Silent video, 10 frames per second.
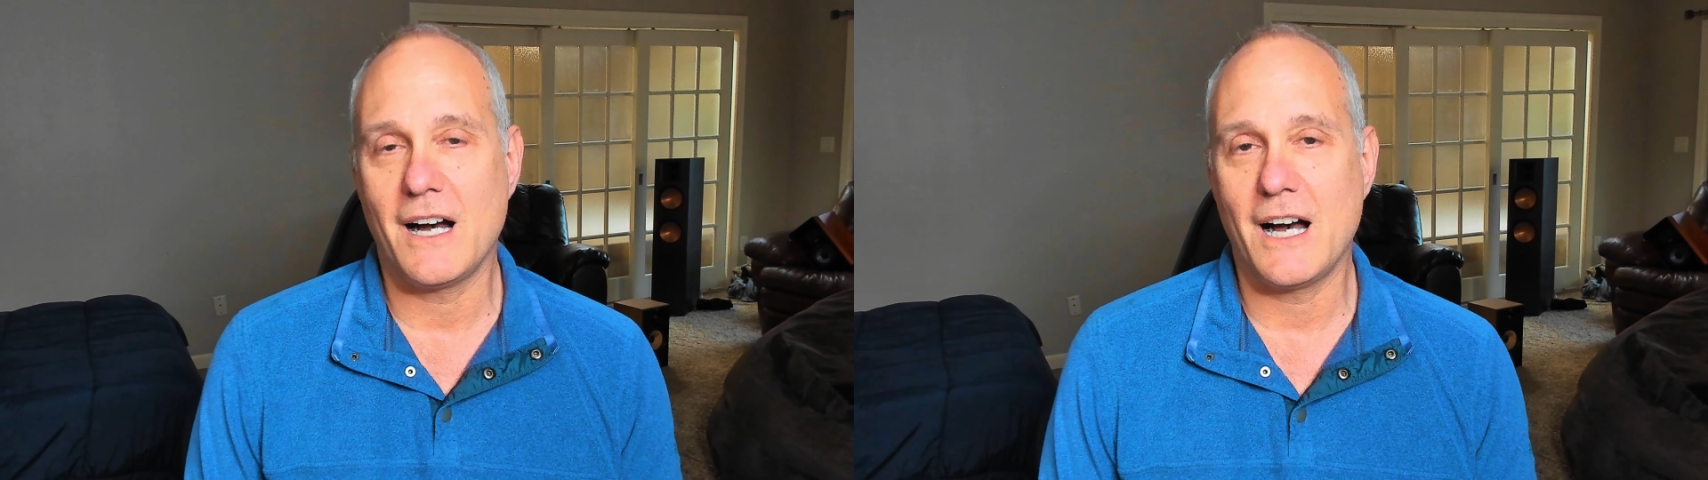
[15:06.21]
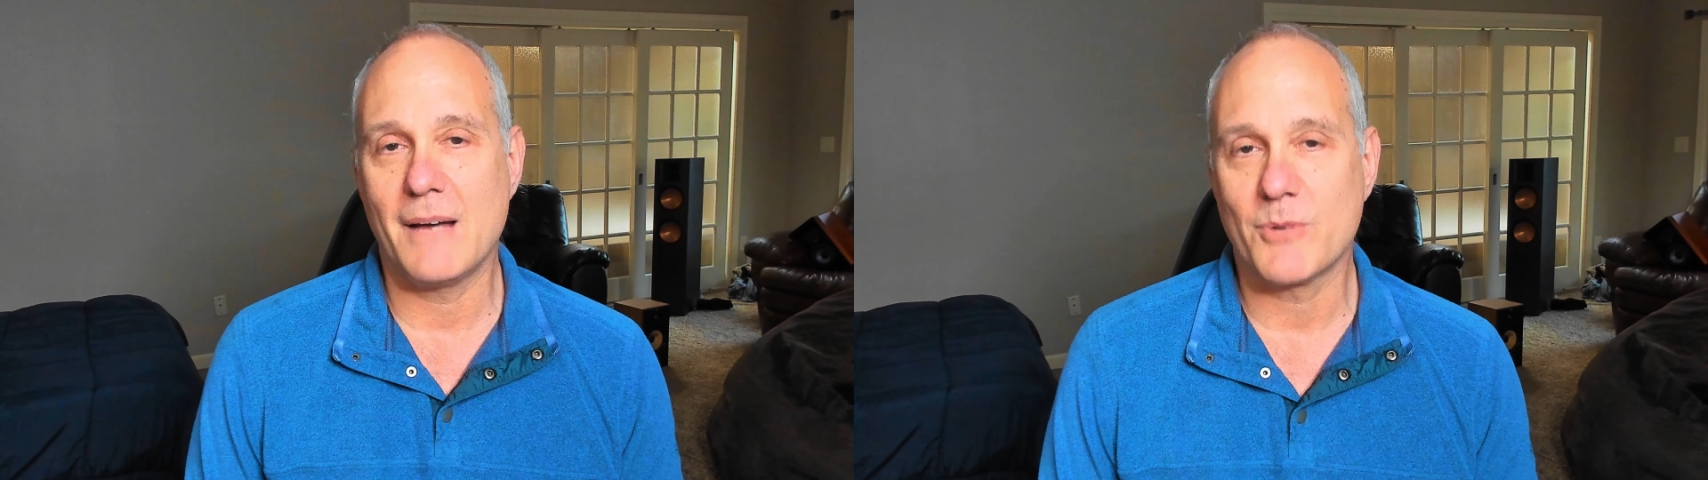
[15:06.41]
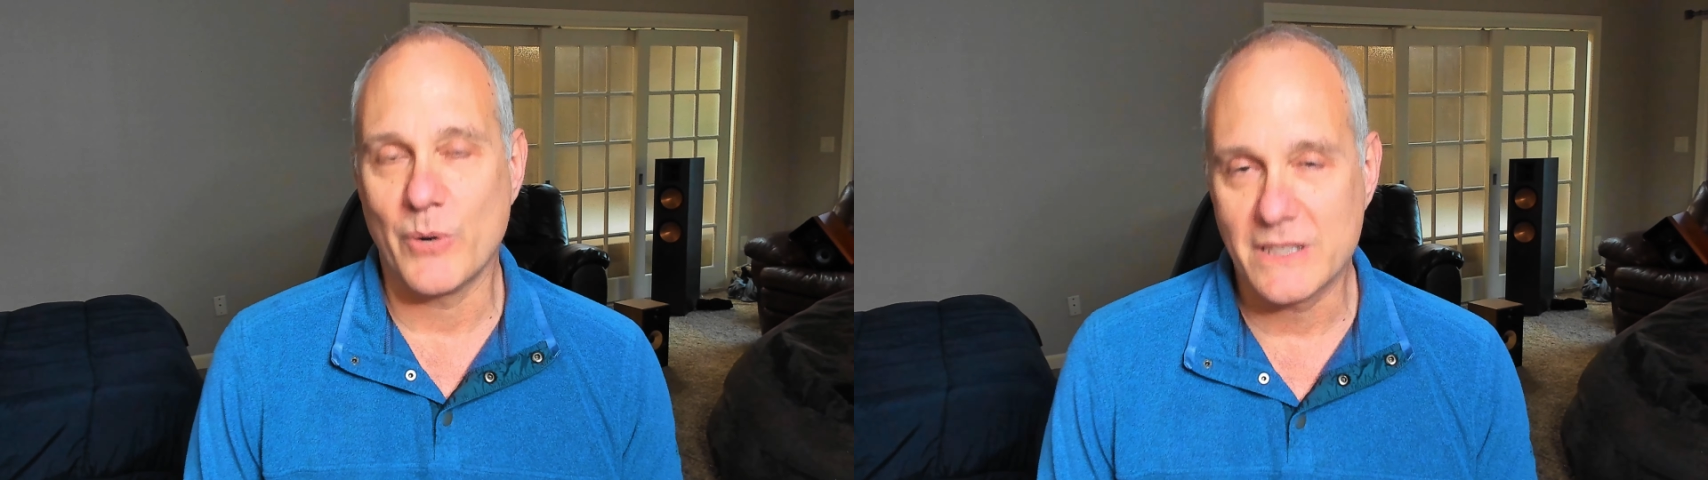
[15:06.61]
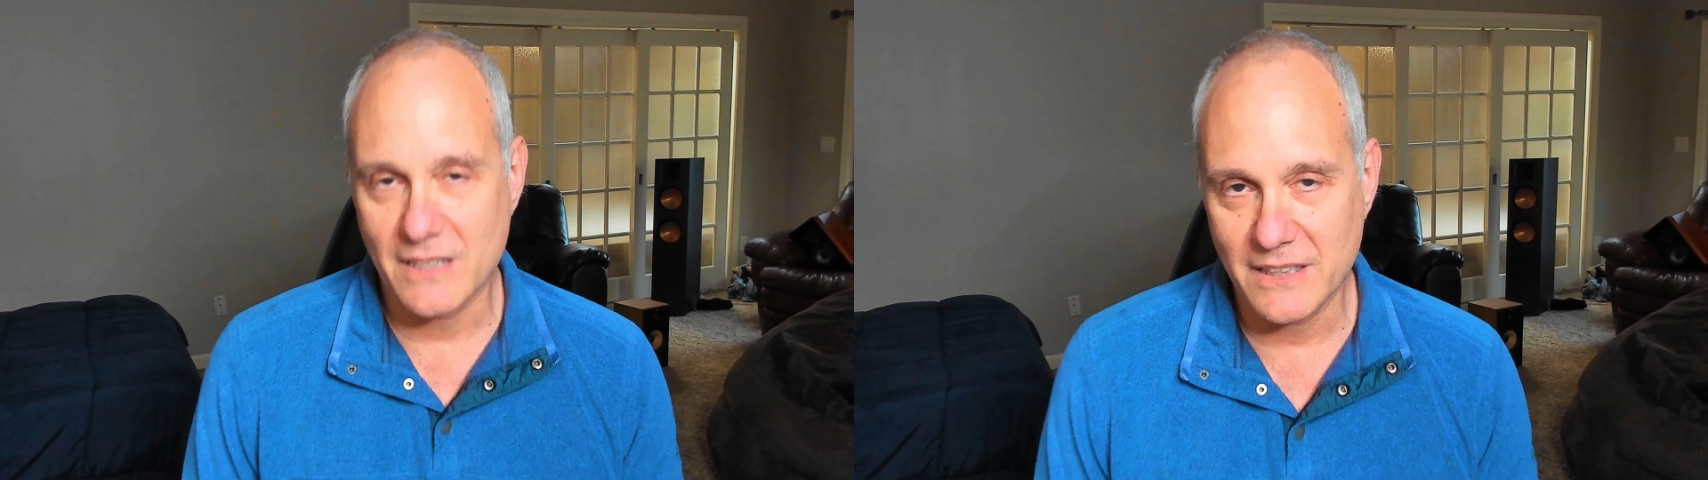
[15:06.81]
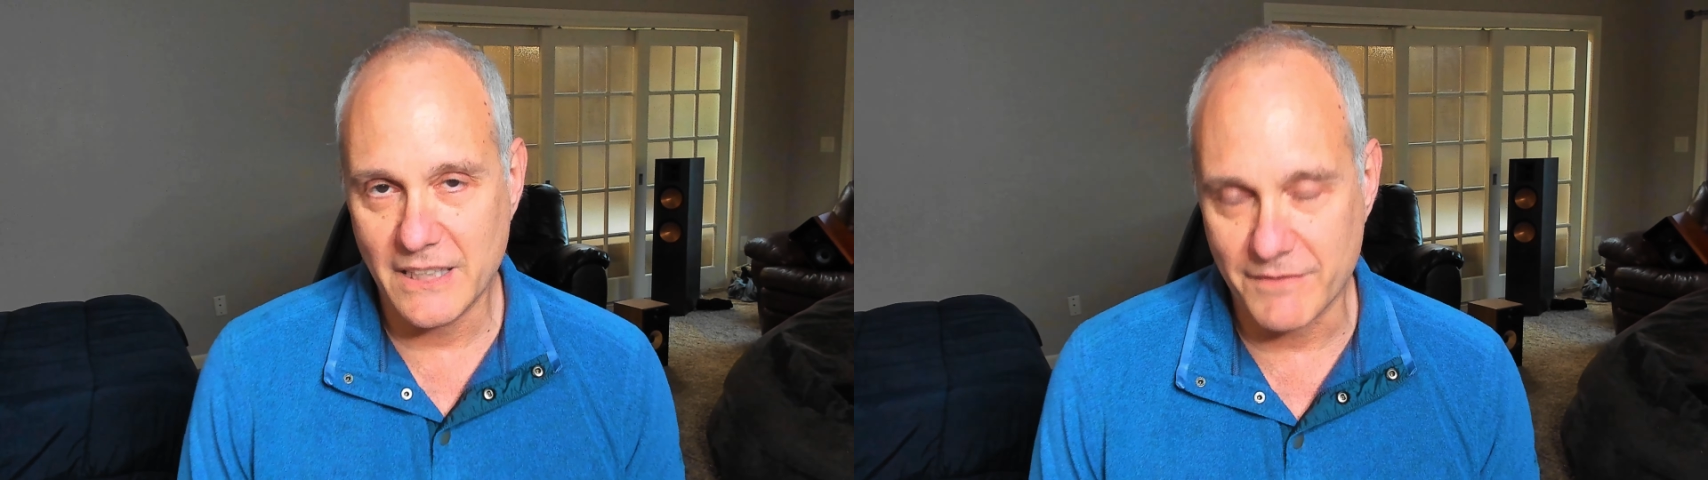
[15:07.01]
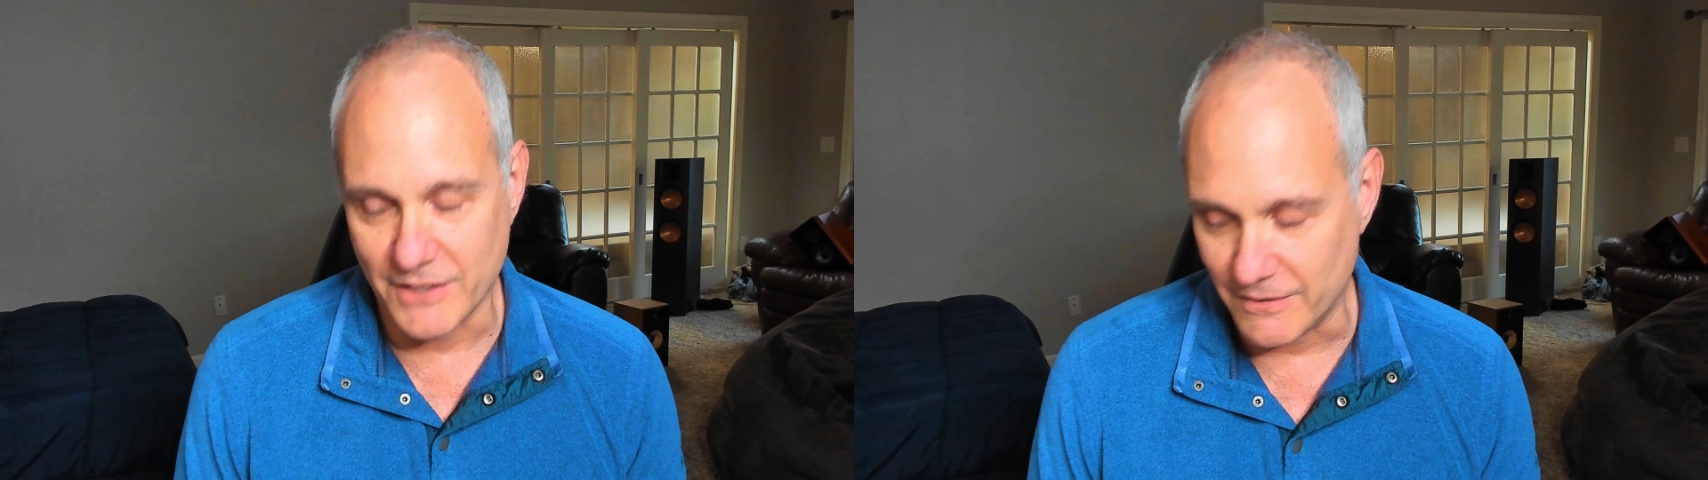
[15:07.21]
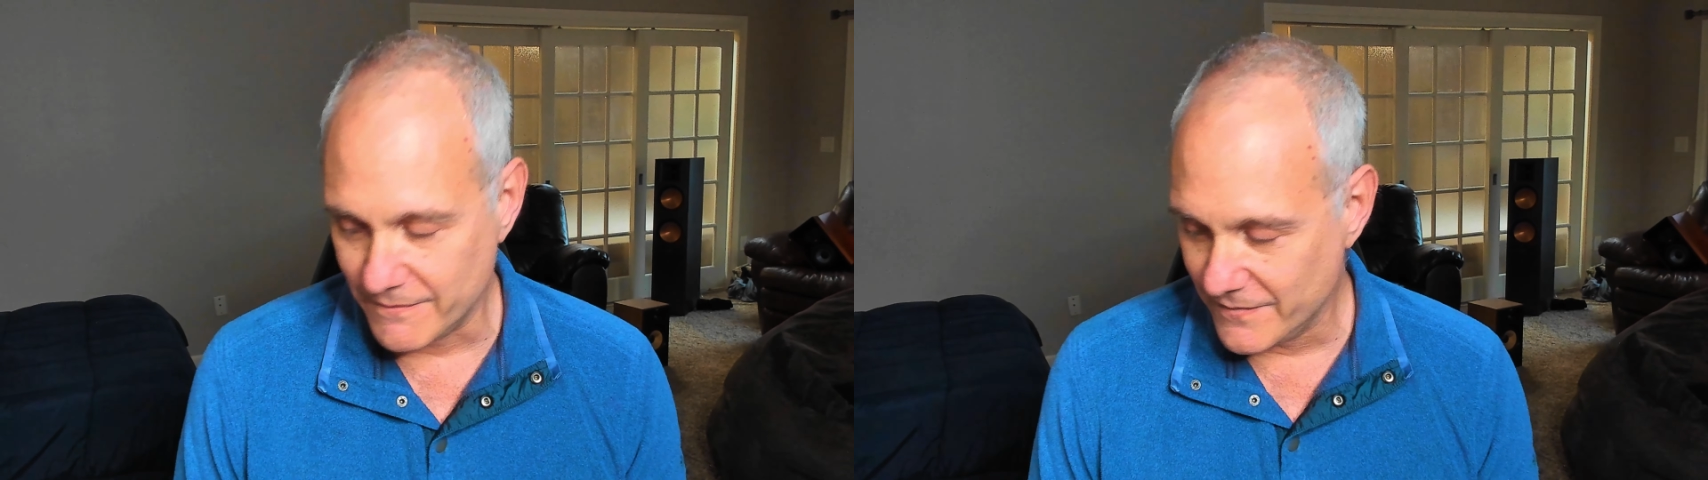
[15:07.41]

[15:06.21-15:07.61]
I'm going to leave you.